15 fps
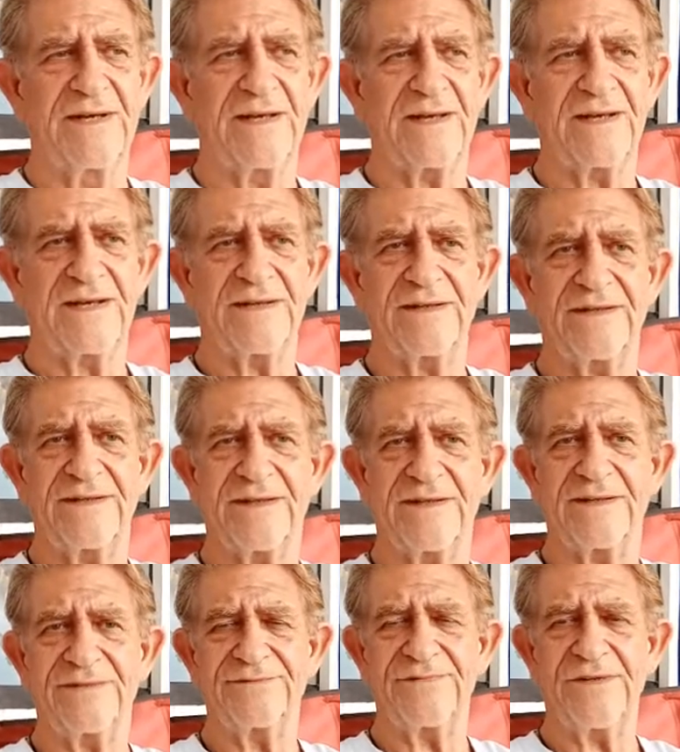And
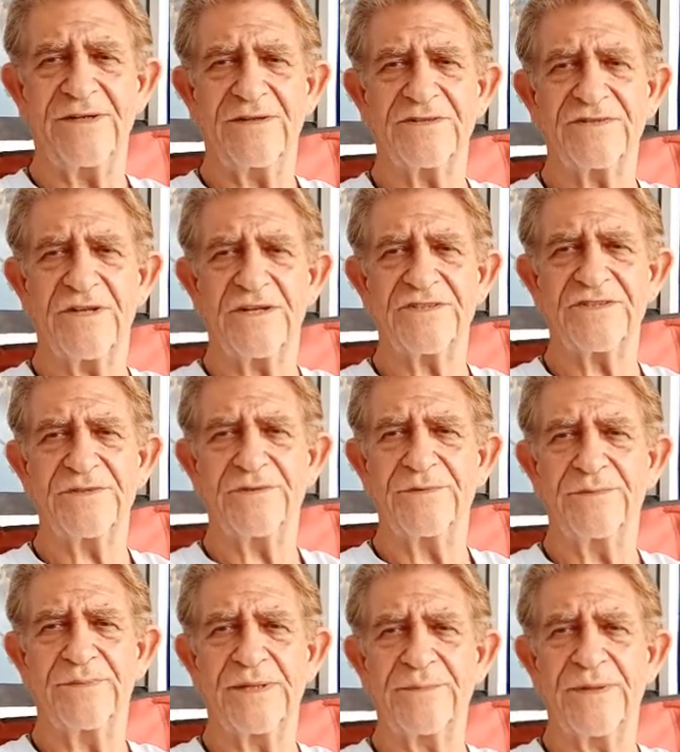you know, as long as
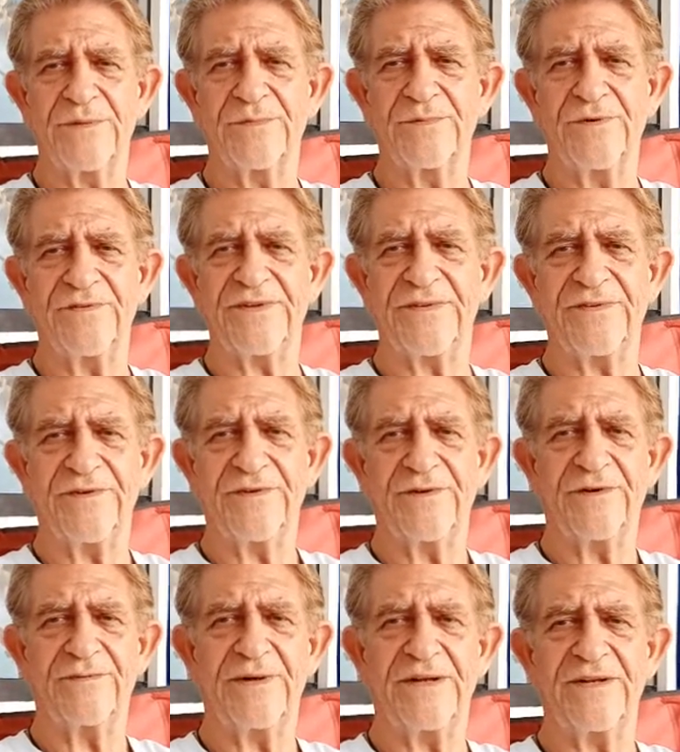you play by the rules out there,
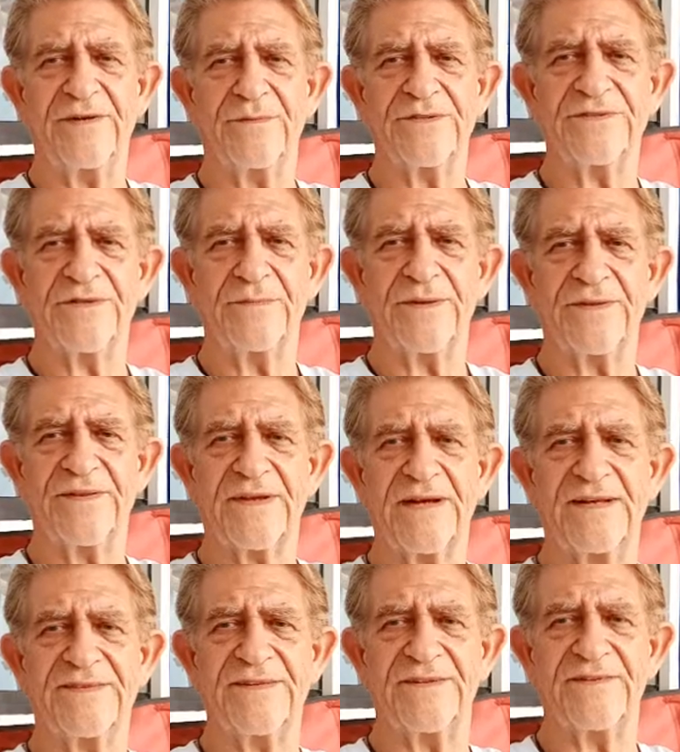you're all right. You always hear about the
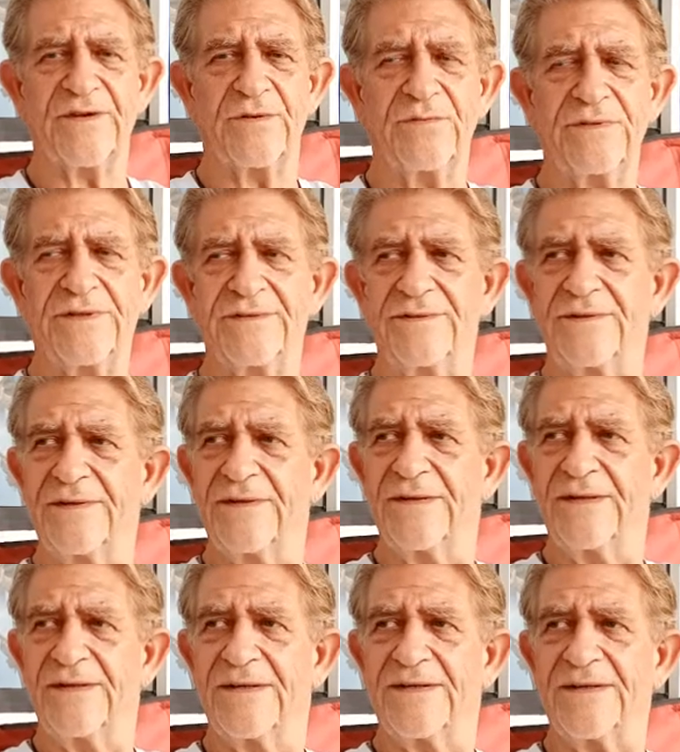guys that don't, and
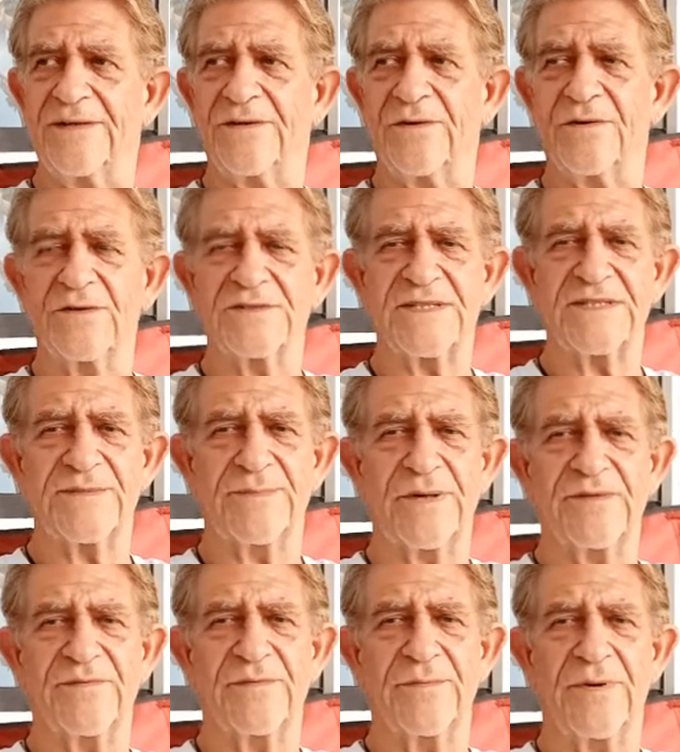you know, of course, that's a
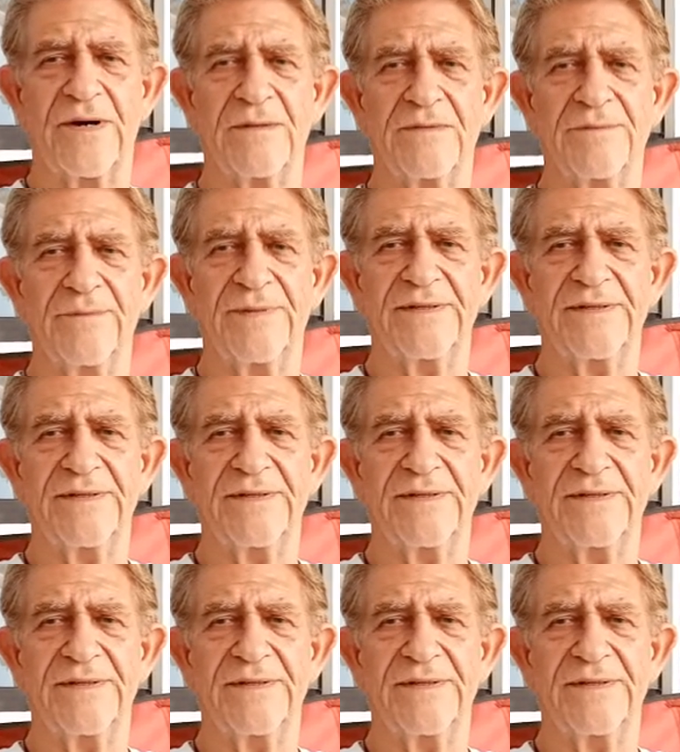bit of a problem.